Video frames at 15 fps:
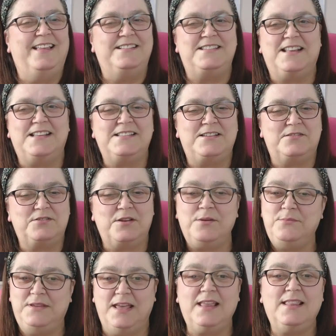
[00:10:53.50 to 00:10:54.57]
Do they still do
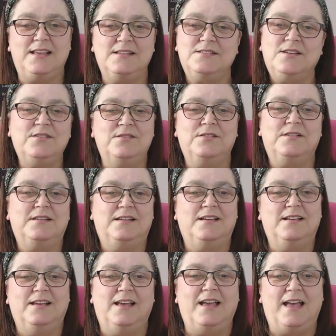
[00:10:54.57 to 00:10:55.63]
him? Yeah, they do.
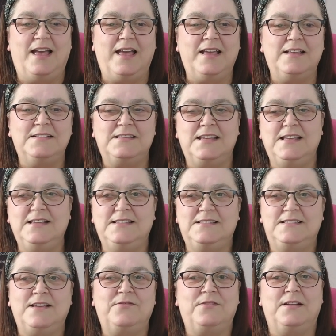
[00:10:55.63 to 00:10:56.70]
And he's
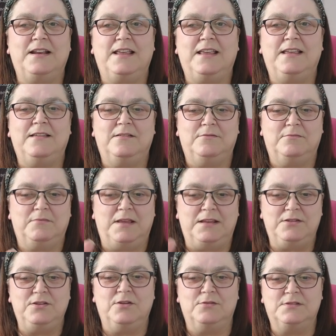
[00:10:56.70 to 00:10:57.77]
definitely
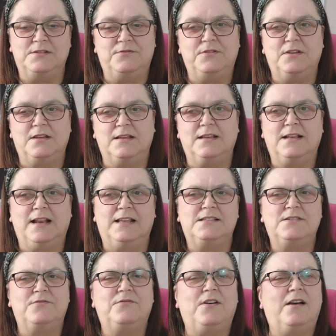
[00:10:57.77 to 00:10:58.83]
in use, if you can
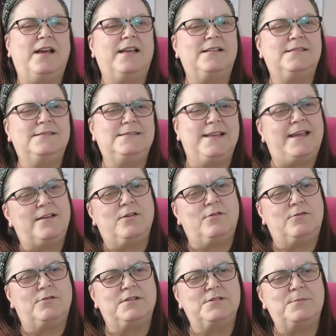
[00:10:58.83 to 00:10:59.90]
classify
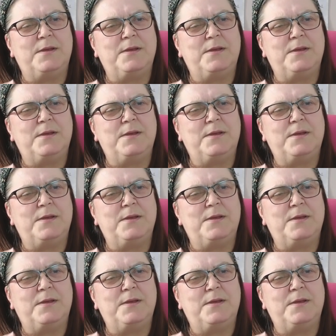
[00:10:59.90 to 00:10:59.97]
Decor as